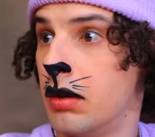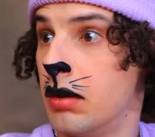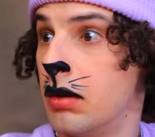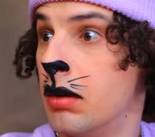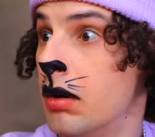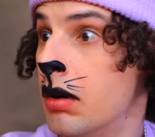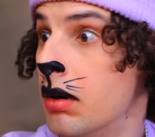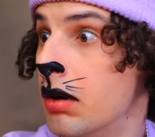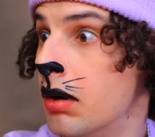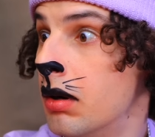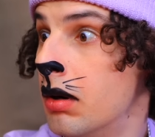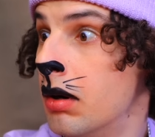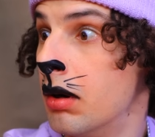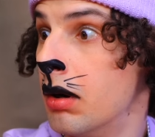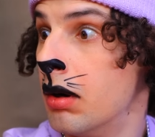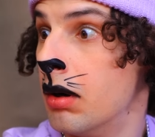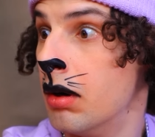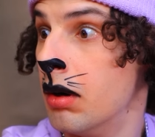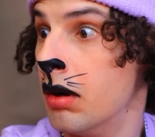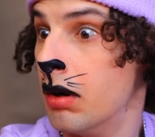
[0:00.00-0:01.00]
Did you
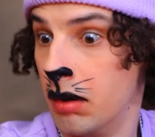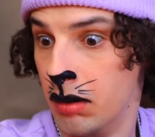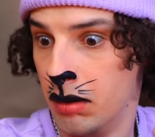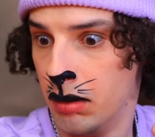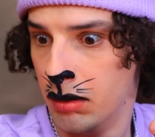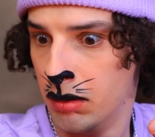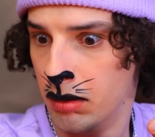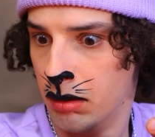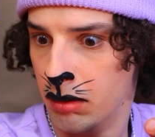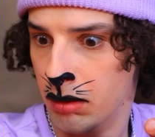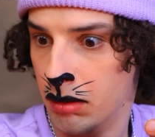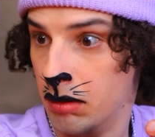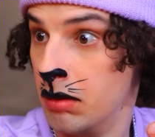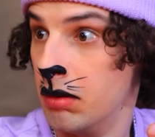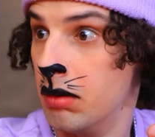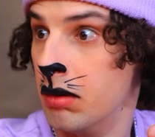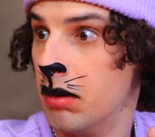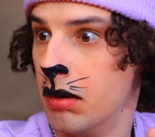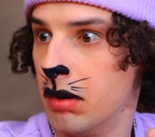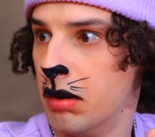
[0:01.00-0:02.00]
eat too many
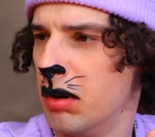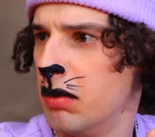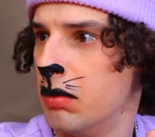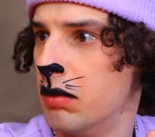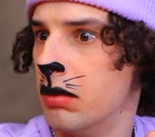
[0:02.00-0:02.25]
bones?